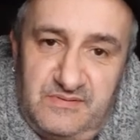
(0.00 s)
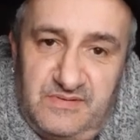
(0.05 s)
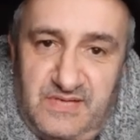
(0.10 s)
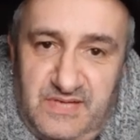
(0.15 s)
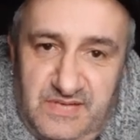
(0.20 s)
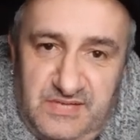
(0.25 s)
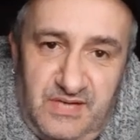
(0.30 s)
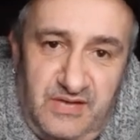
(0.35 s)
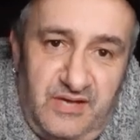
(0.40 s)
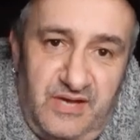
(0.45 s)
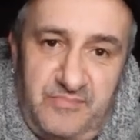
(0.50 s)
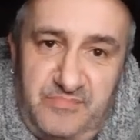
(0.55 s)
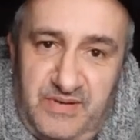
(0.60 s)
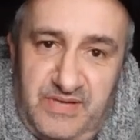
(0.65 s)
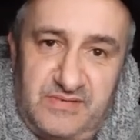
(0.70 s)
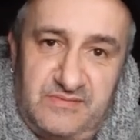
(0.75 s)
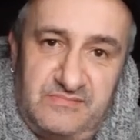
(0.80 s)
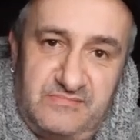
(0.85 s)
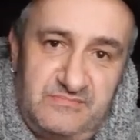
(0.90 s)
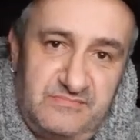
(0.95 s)
hit the like
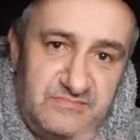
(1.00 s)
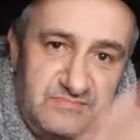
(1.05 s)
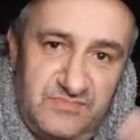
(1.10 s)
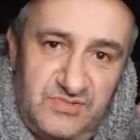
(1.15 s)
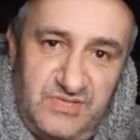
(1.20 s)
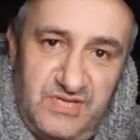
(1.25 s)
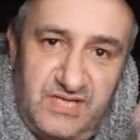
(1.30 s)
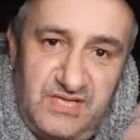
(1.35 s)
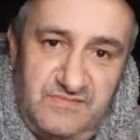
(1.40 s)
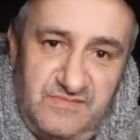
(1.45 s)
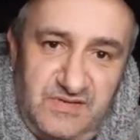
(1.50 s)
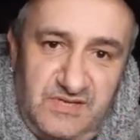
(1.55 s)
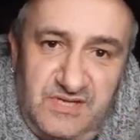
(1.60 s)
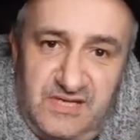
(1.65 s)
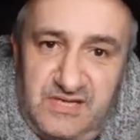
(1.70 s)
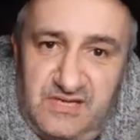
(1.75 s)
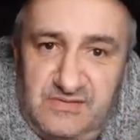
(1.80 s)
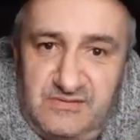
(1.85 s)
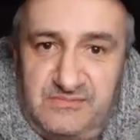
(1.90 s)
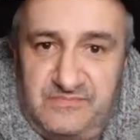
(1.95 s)
button, share the
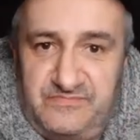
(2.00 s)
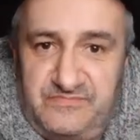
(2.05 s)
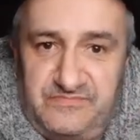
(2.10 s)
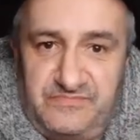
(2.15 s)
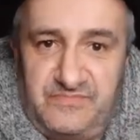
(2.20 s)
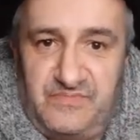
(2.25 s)
video,